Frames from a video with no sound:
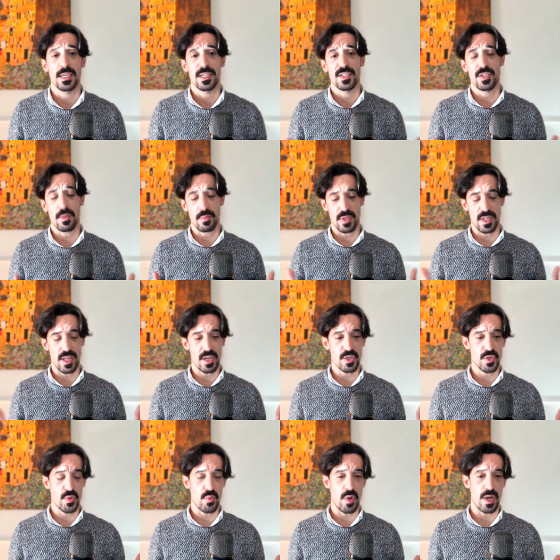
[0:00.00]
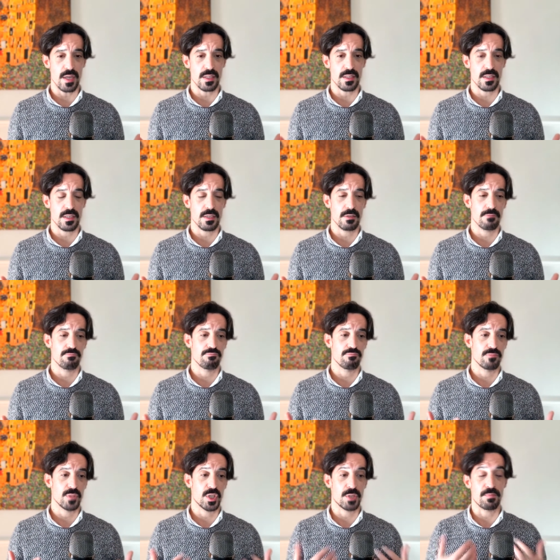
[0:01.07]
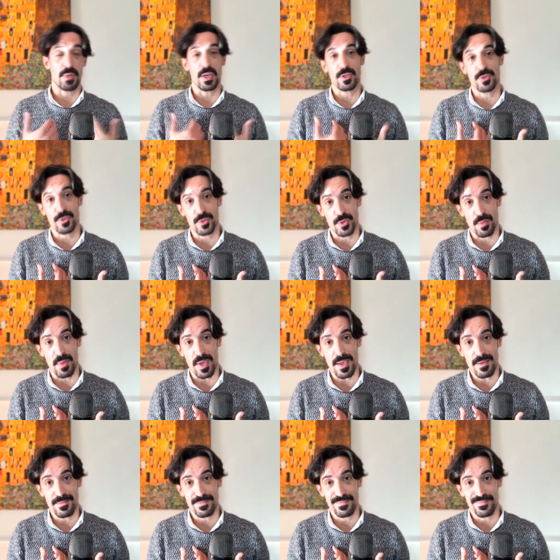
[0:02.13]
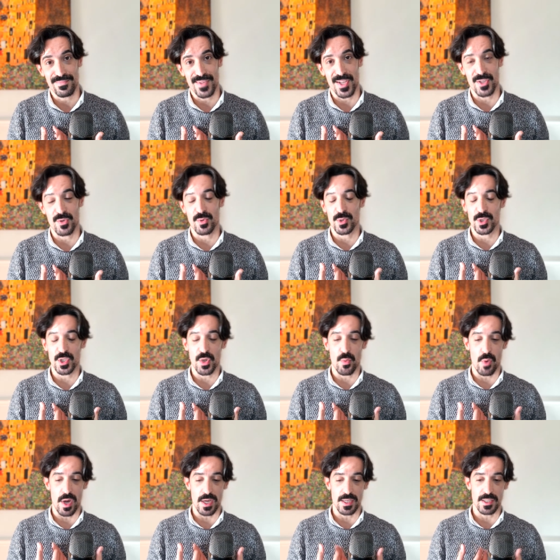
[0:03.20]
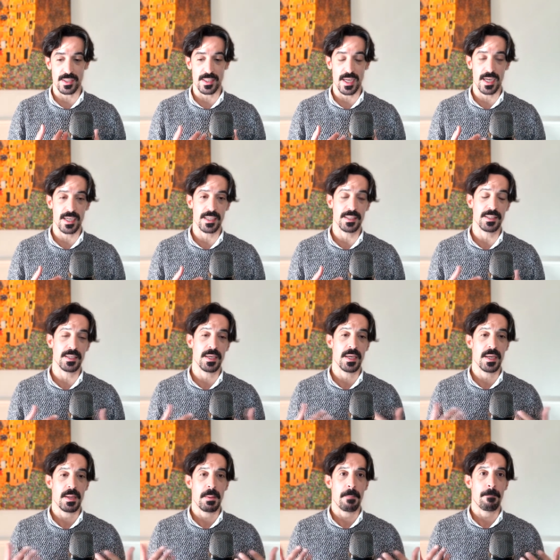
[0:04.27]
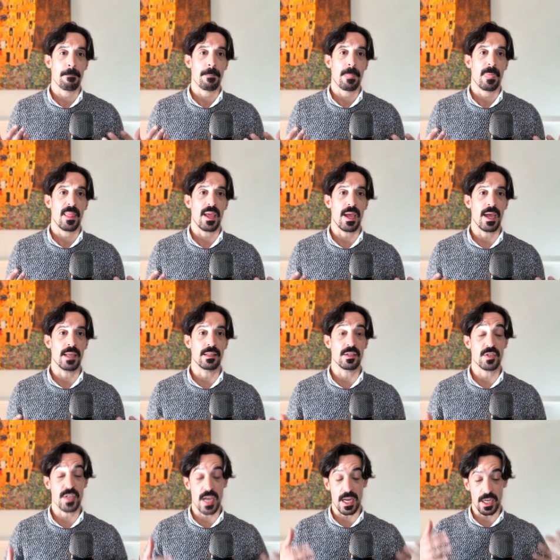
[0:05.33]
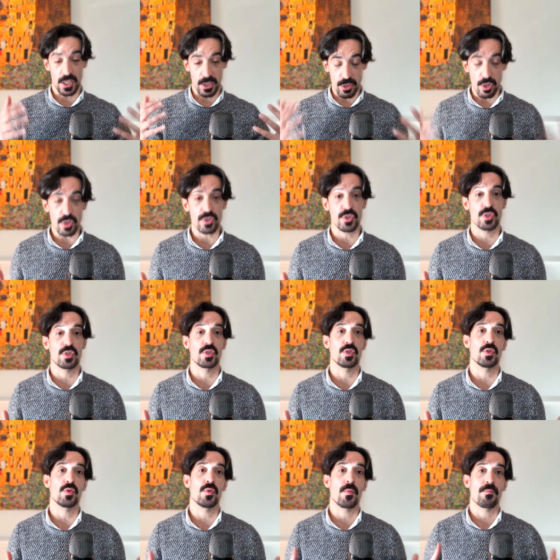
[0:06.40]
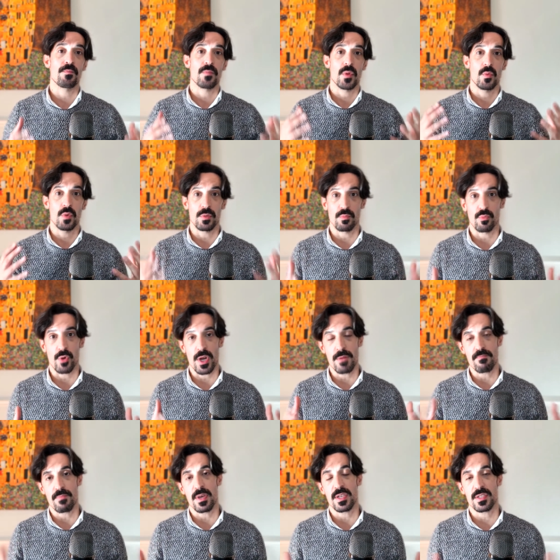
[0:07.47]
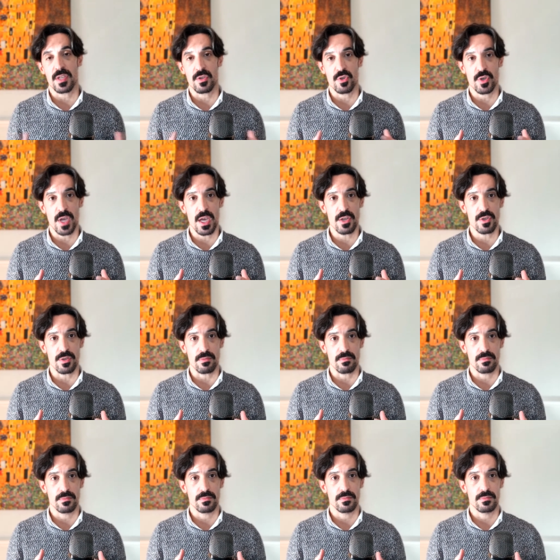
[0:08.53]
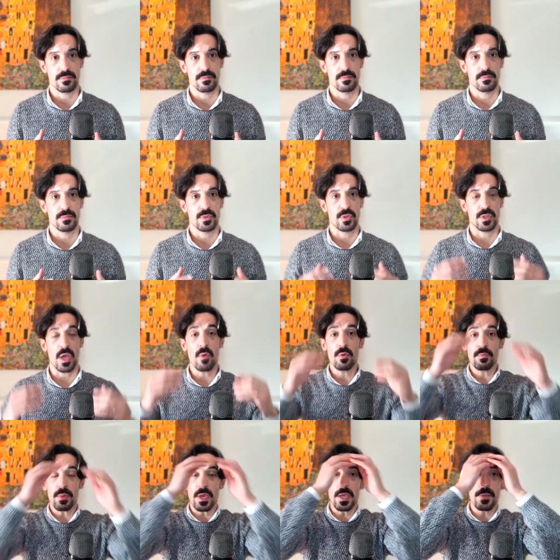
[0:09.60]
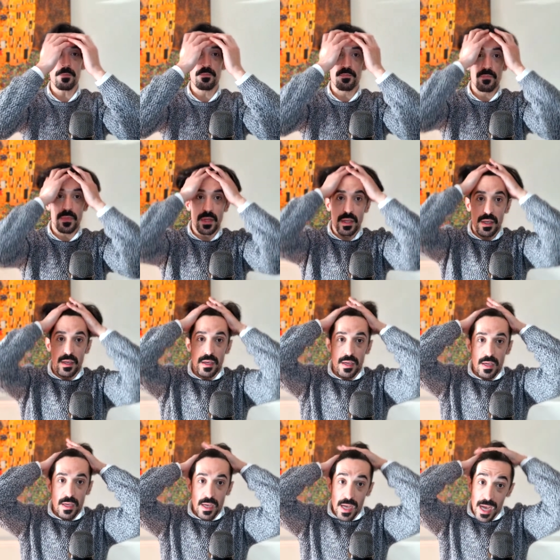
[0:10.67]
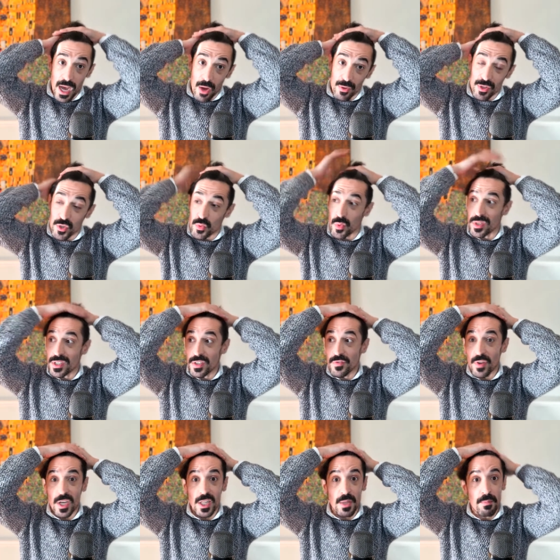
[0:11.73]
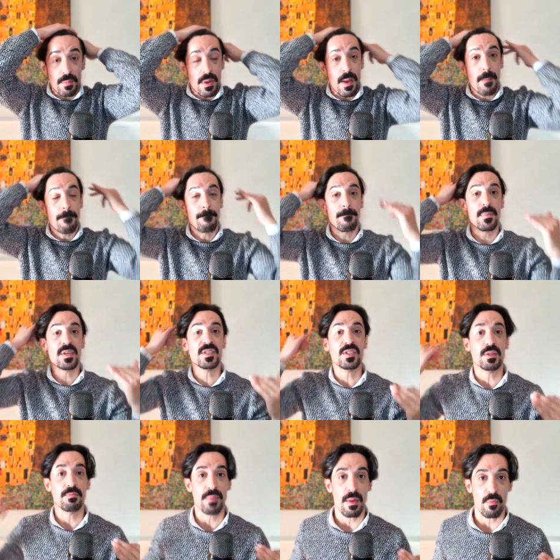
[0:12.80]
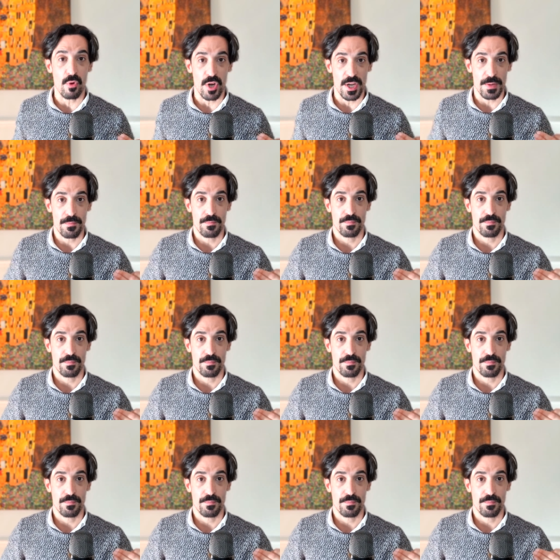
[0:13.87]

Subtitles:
something that is quite special to me, and you will see why in a second. And it's got a lot to do with brain-based education. So that would be, how does one develop muscle memory?